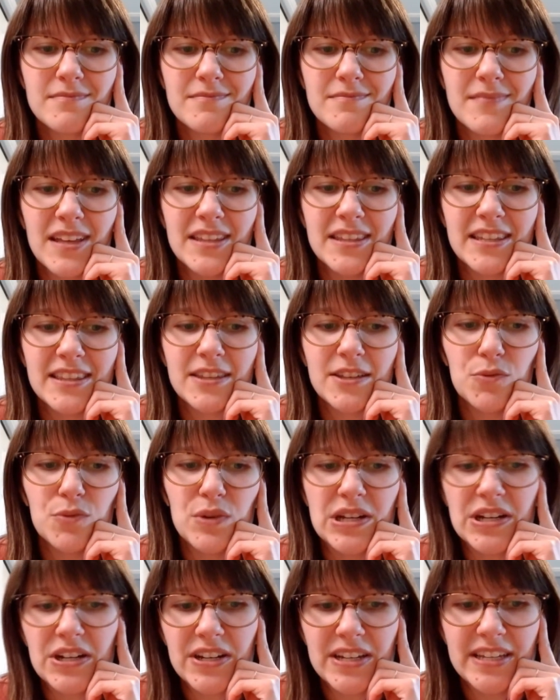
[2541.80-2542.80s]
think that
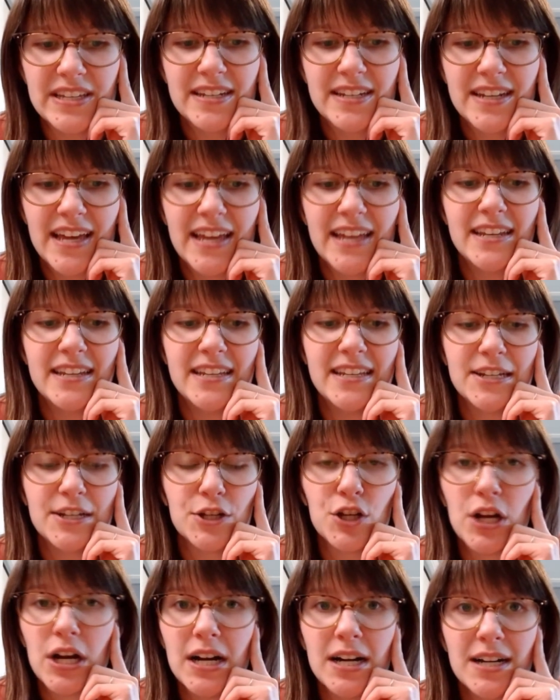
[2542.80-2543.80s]
we are in an
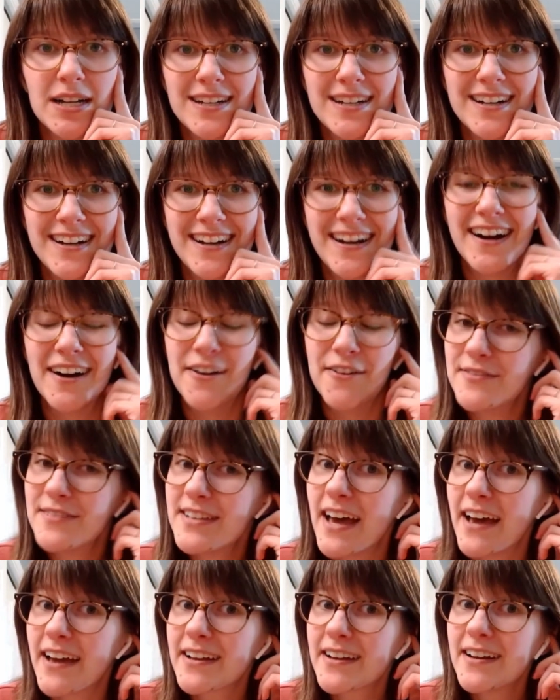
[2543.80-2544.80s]
era of
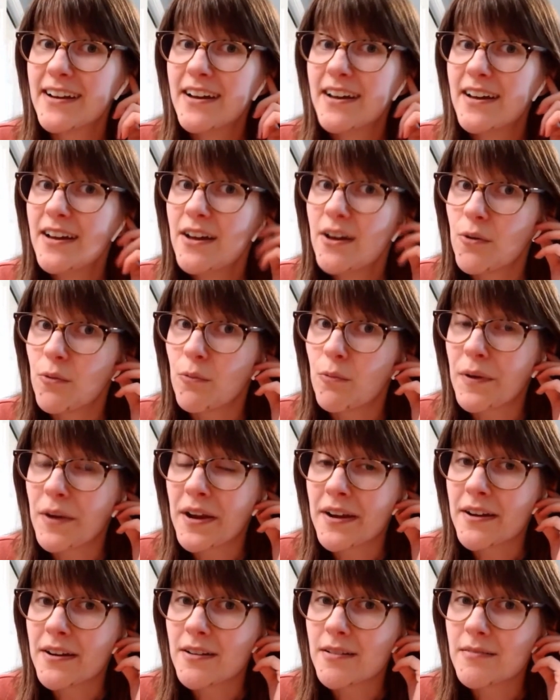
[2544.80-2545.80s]
tech
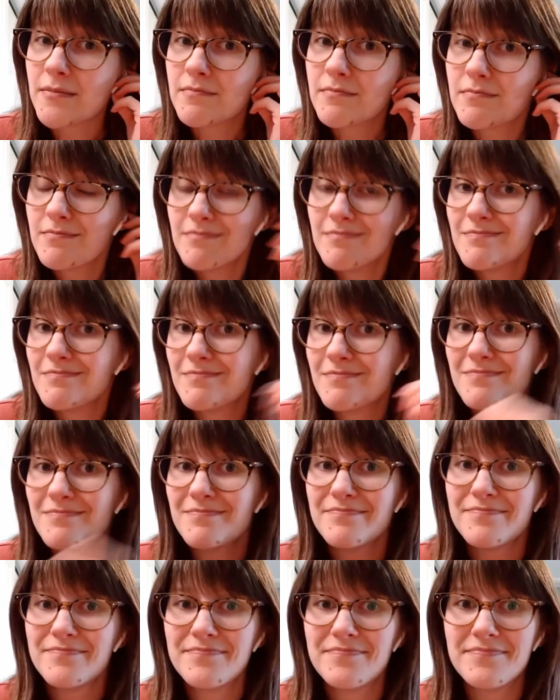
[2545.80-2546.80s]
where
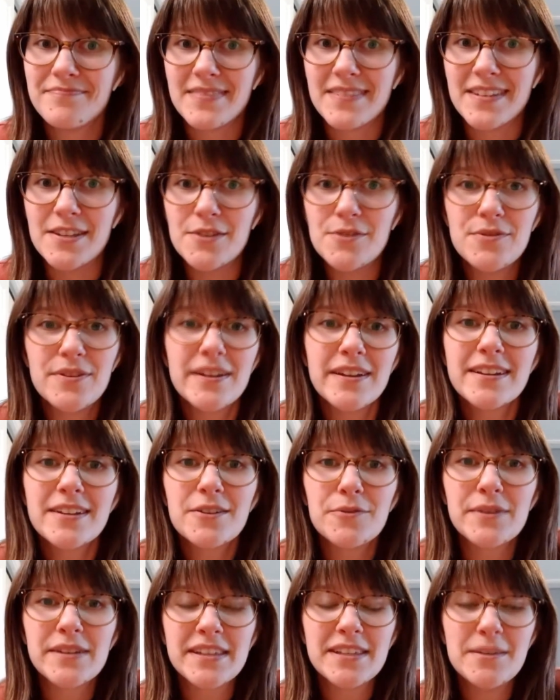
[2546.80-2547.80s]
you can
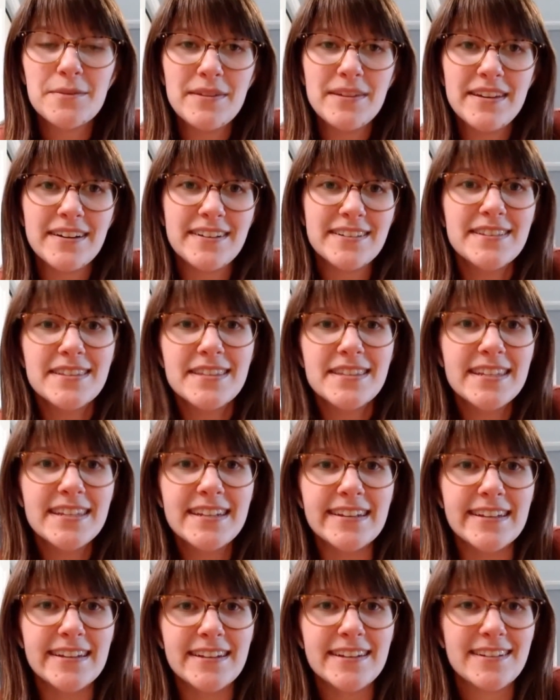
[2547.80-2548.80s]
quickly be
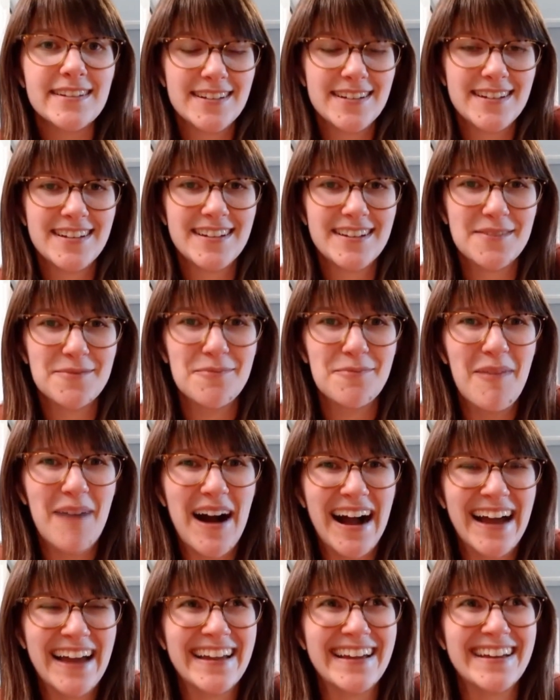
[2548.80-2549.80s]
unseated
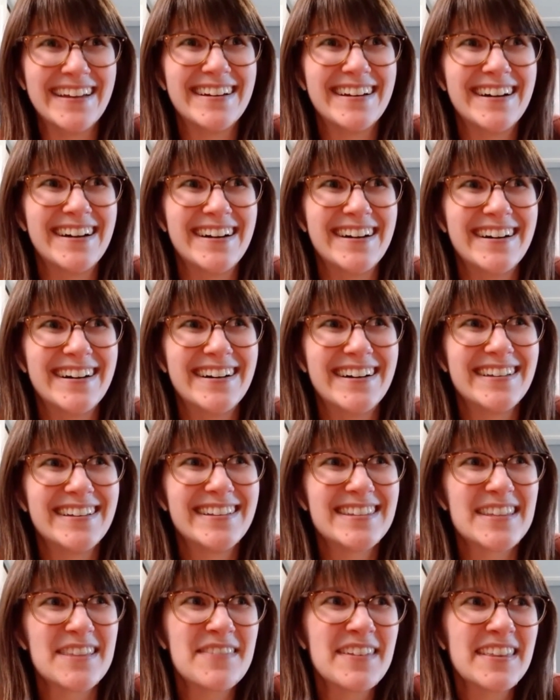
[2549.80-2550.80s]
by
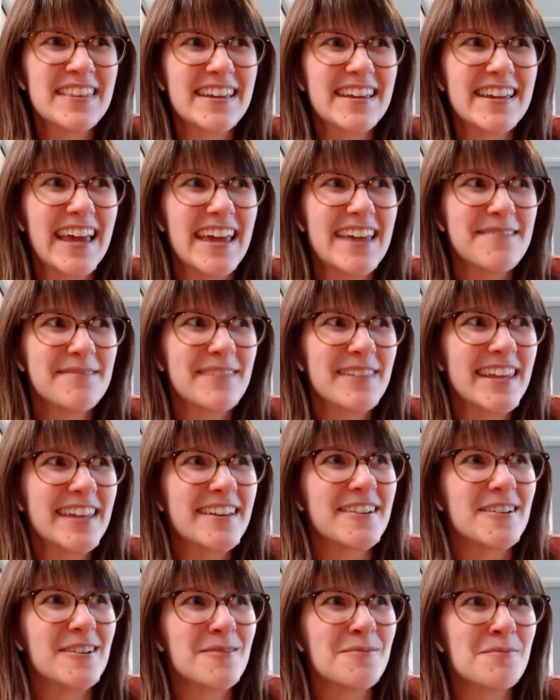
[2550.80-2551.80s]
something that came
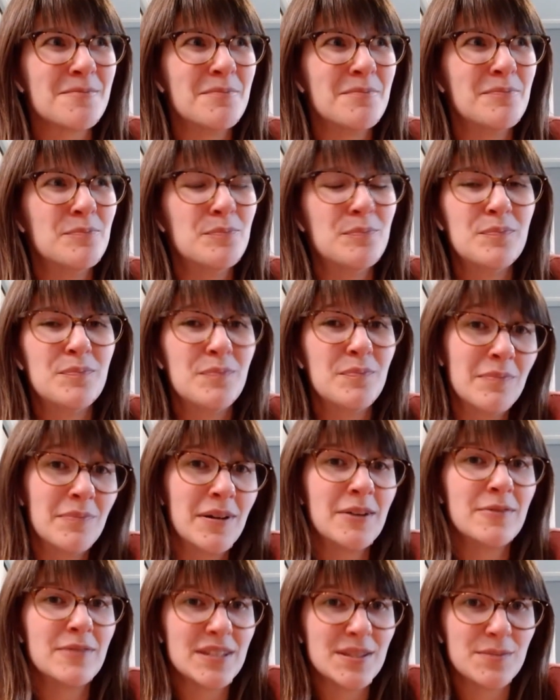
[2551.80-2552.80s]
later
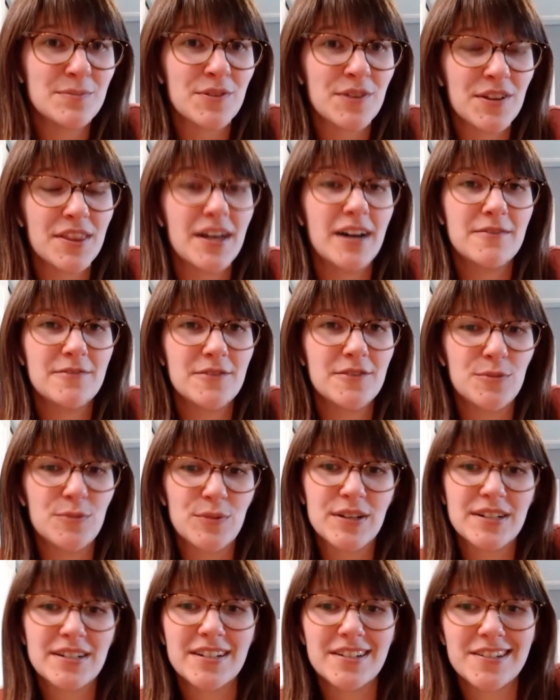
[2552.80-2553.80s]
but was more thoughtful,
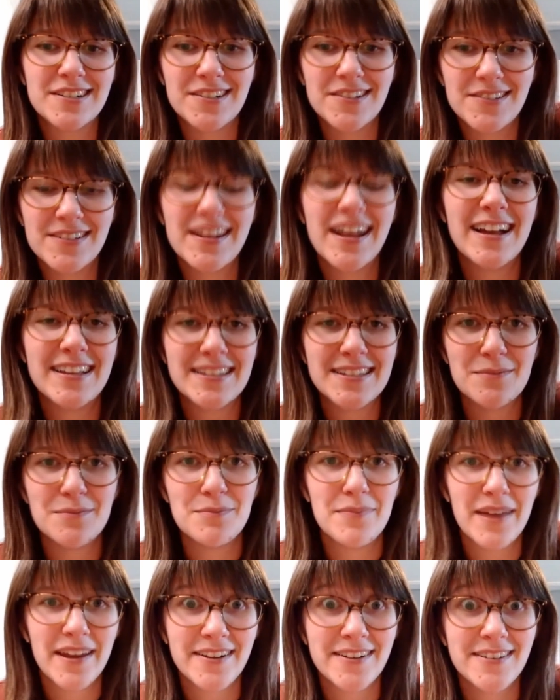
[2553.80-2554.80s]
more intentional, and has a
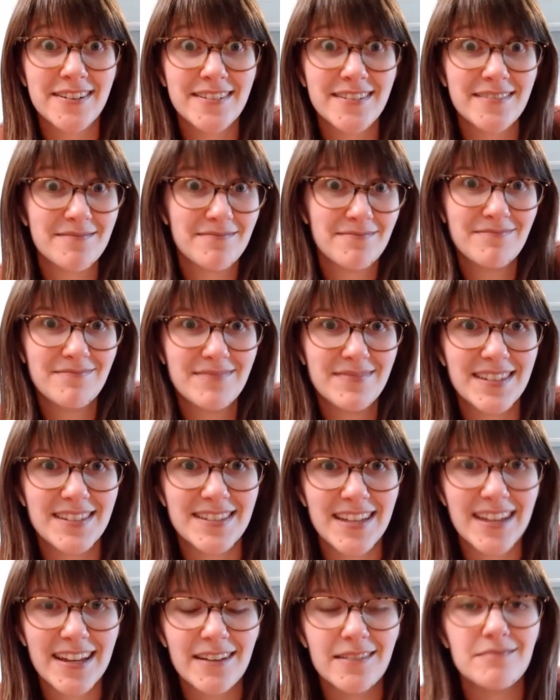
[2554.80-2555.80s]
better
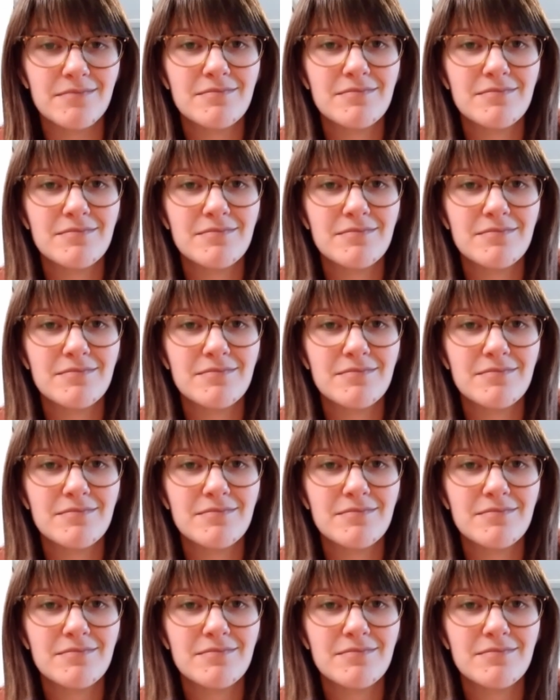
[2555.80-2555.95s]
design.